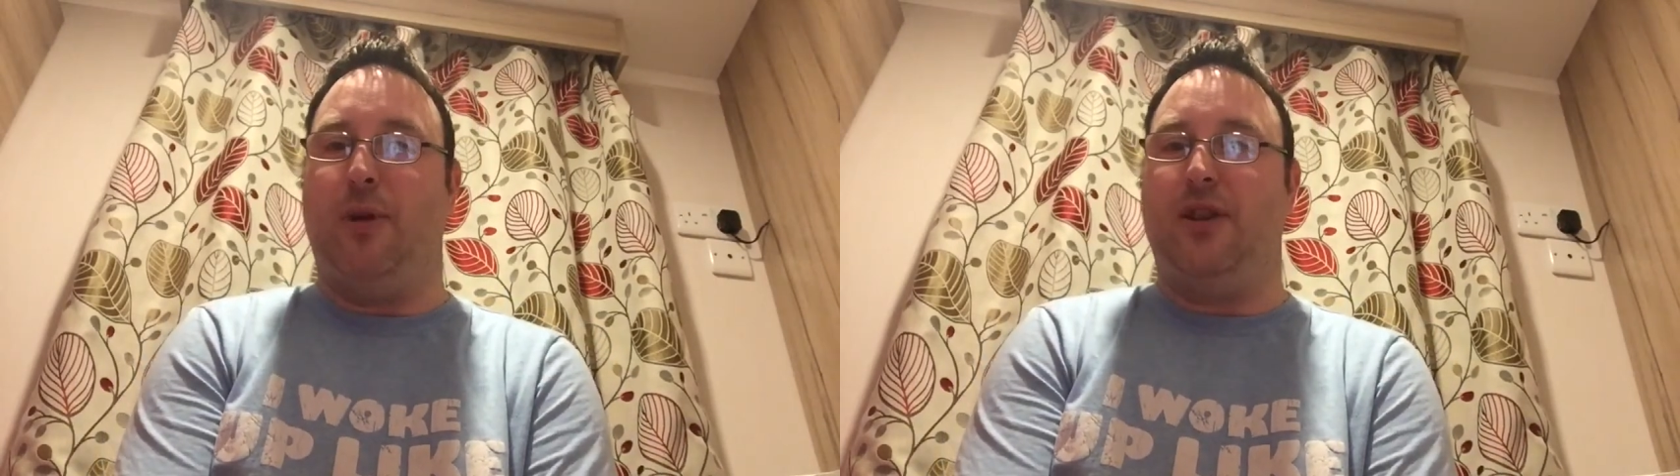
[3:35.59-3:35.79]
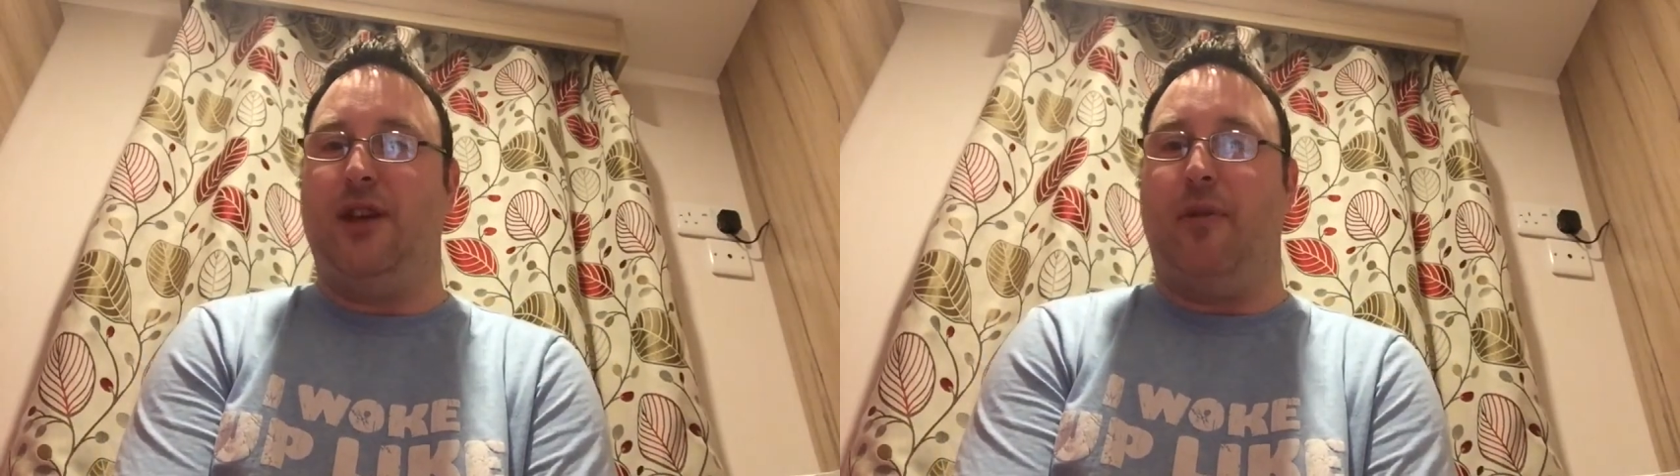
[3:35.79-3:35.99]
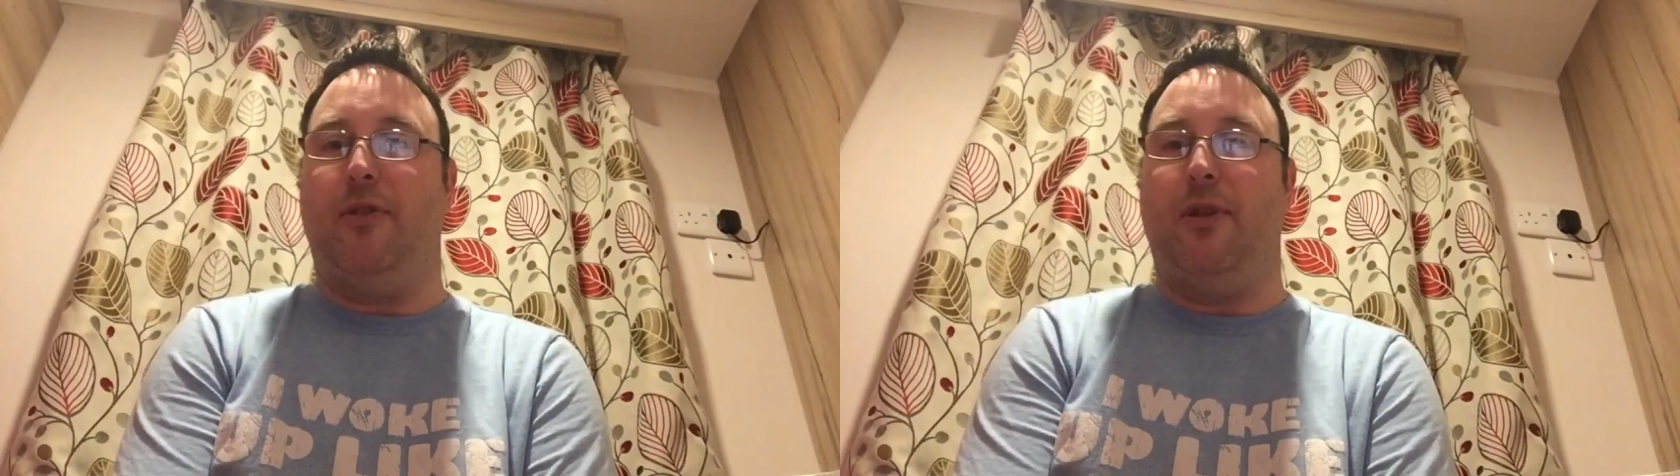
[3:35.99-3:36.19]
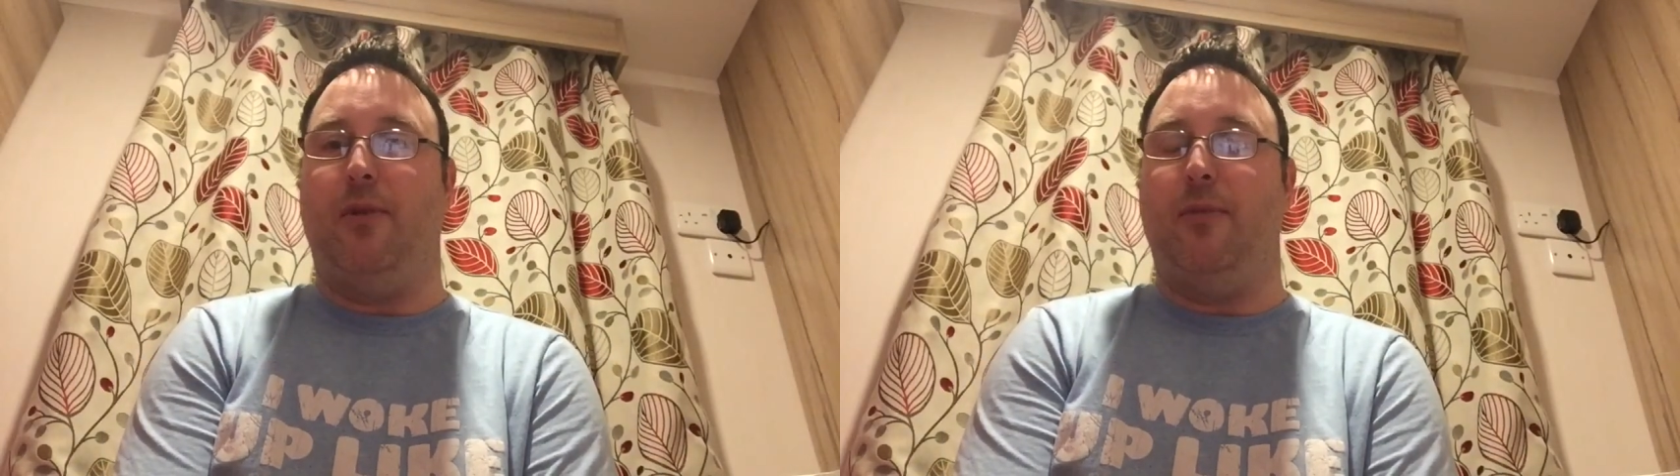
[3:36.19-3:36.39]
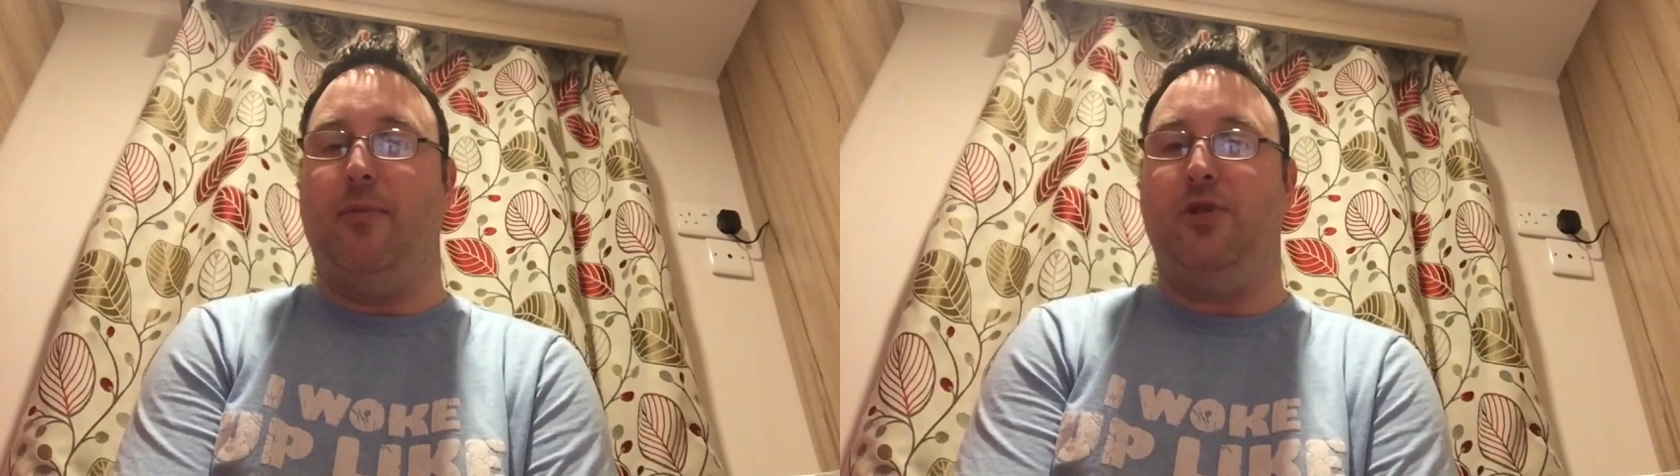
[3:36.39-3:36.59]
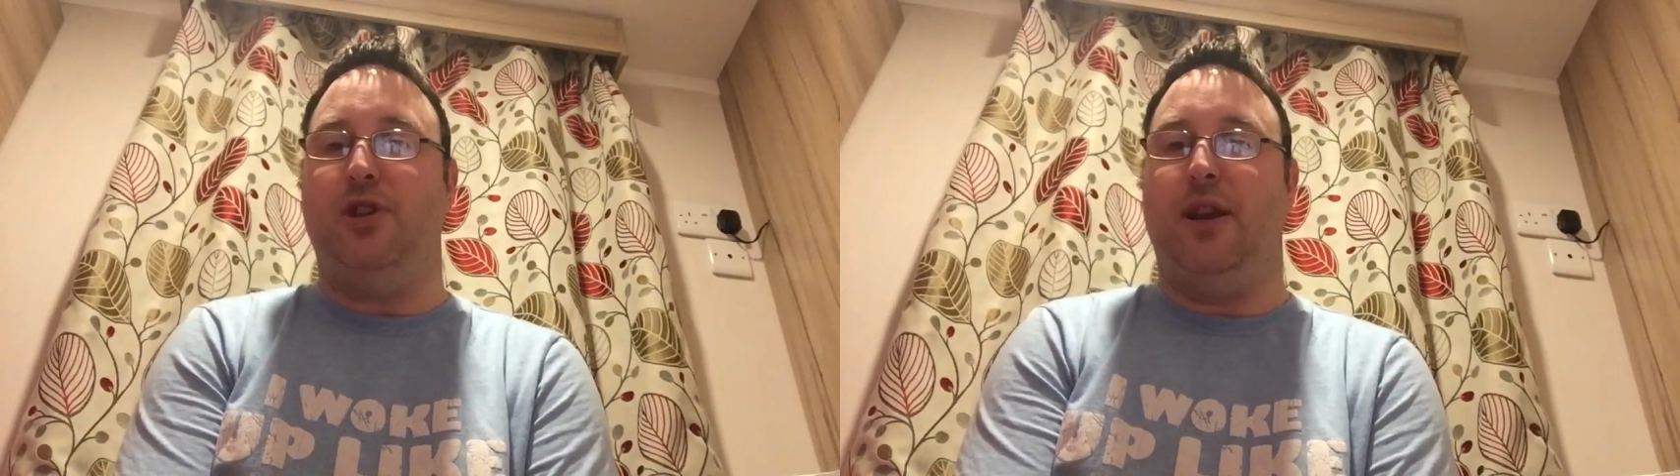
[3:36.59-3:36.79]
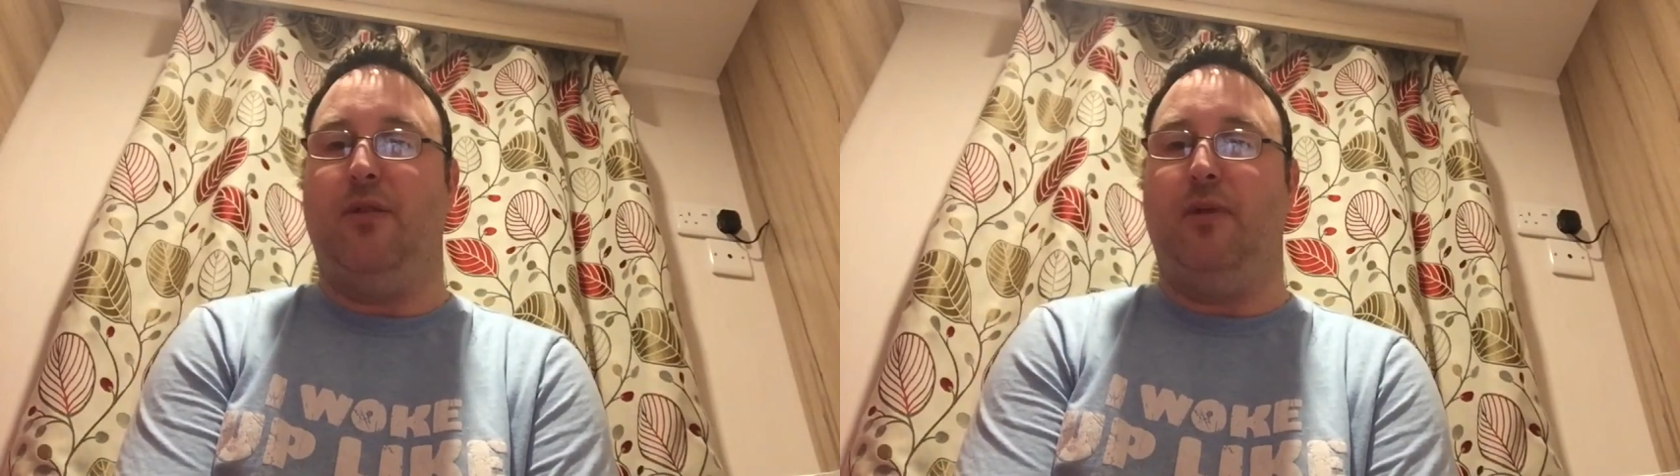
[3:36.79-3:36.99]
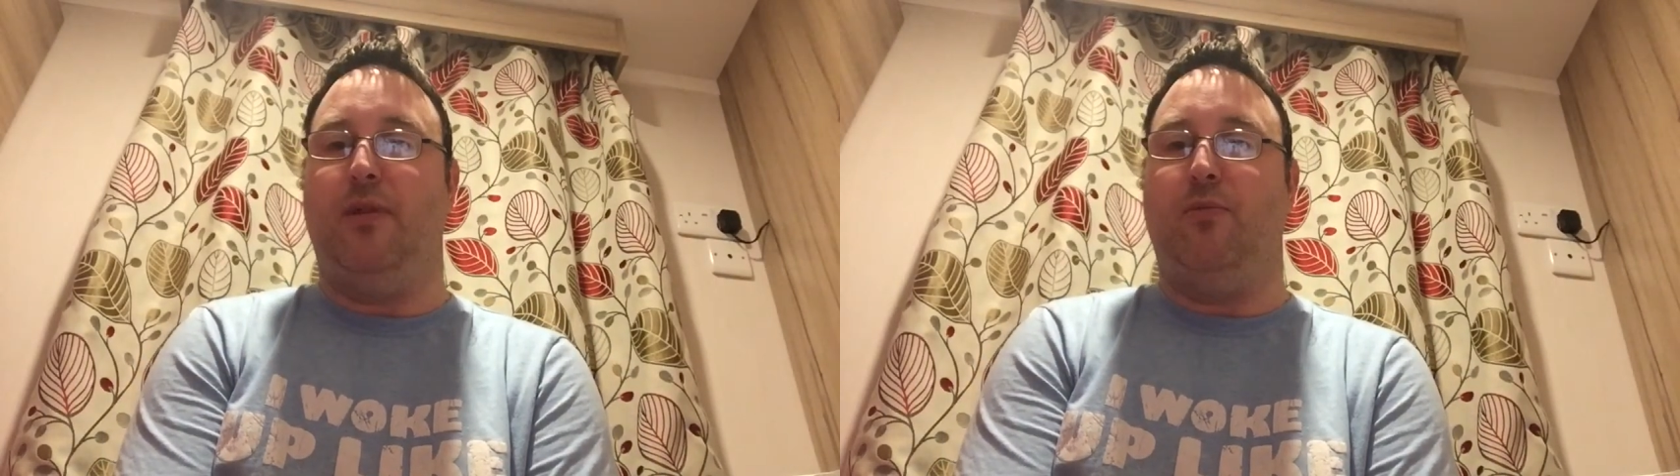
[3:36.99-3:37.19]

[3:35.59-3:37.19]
but I don't think there would have been much in it.